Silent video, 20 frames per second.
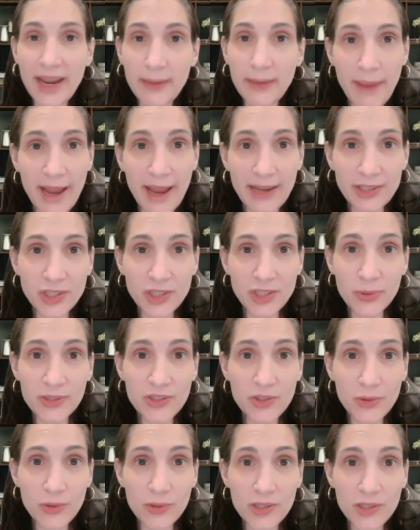it back to you as
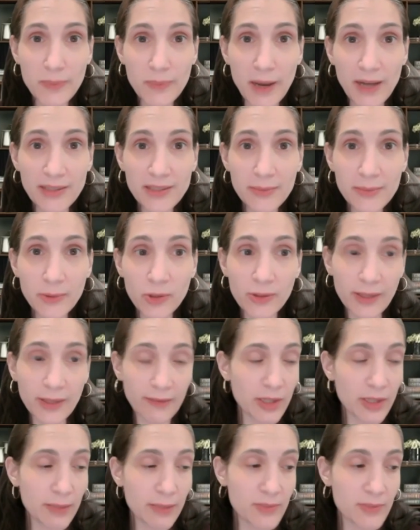soon as possible,
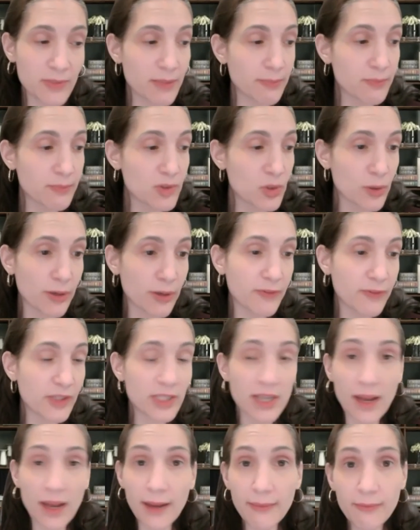giving them some sort of a
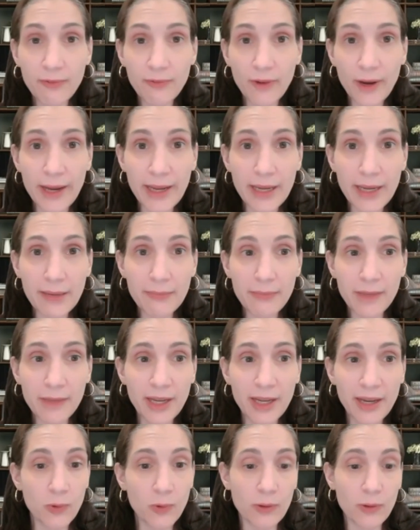time frame
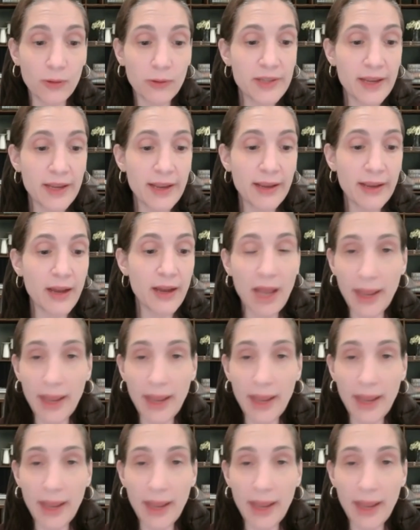or saying,